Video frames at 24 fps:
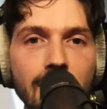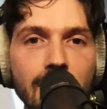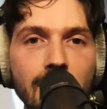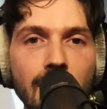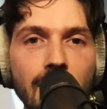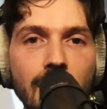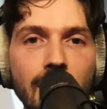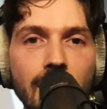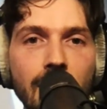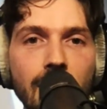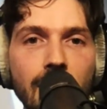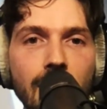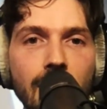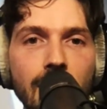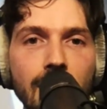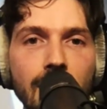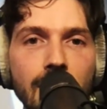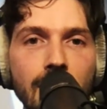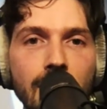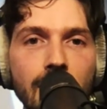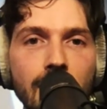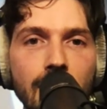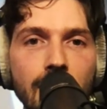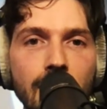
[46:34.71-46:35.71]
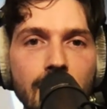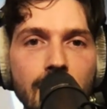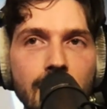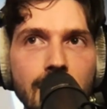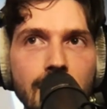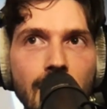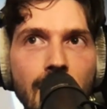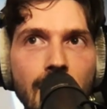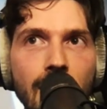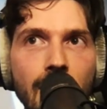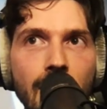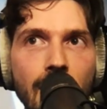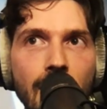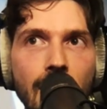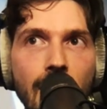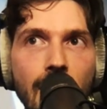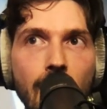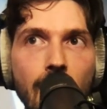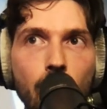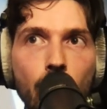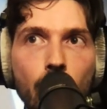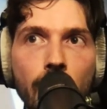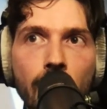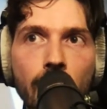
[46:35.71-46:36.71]
Like say
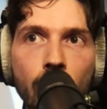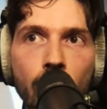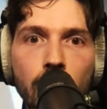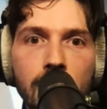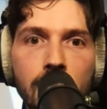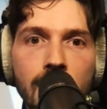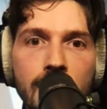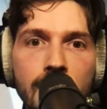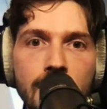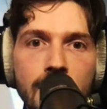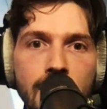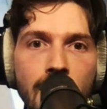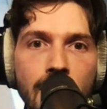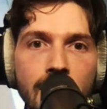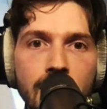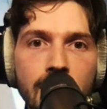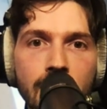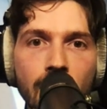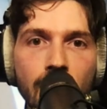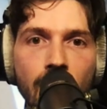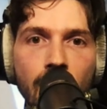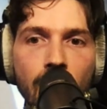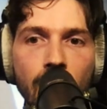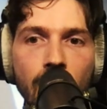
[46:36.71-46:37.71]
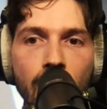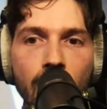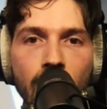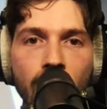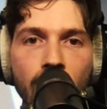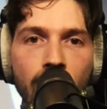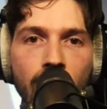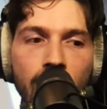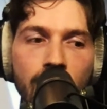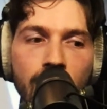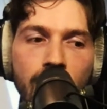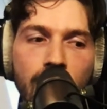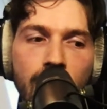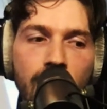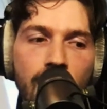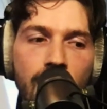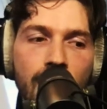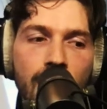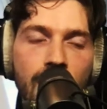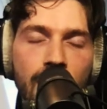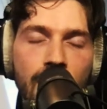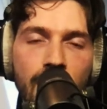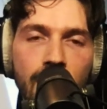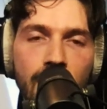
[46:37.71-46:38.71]
I want to release that song on
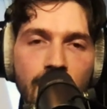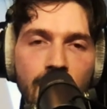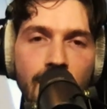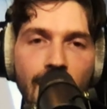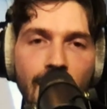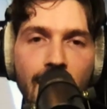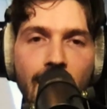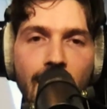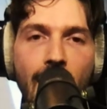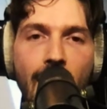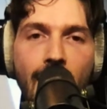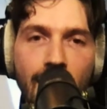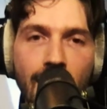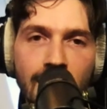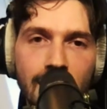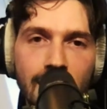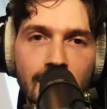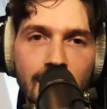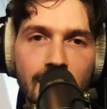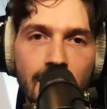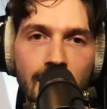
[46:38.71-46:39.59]
day X,